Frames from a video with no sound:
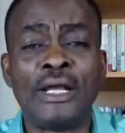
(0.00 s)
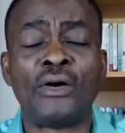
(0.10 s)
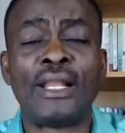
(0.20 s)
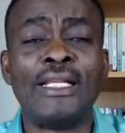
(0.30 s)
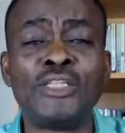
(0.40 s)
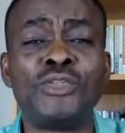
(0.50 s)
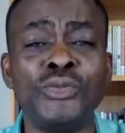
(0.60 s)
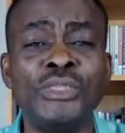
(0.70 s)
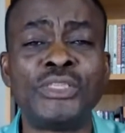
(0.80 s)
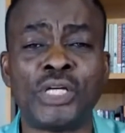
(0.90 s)
then all I need to do
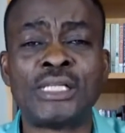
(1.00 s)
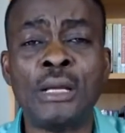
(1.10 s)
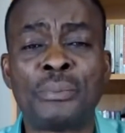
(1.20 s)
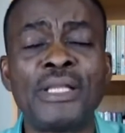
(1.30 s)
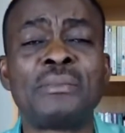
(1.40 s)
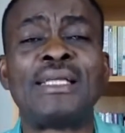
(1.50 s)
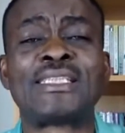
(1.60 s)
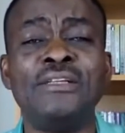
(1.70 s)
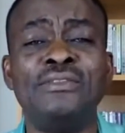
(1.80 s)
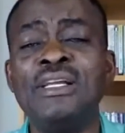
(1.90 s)
is just print my
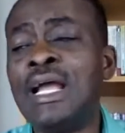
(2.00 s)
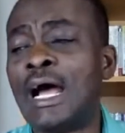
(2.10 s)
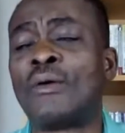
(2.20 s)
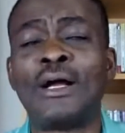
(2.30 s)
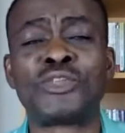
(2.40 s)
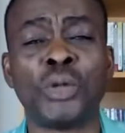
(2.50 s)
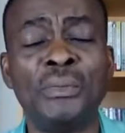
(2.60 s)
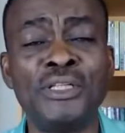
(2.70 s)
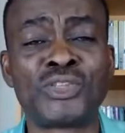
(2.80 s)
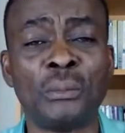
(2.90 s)
CV and go and drop
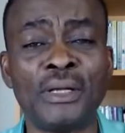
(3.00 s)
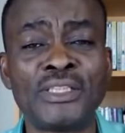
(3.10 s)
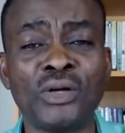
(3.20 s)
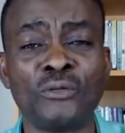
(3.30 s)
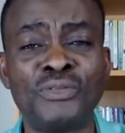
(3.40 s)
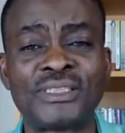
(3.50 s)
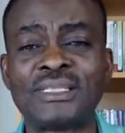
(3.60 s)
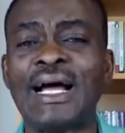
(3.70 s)
it in somebody's office.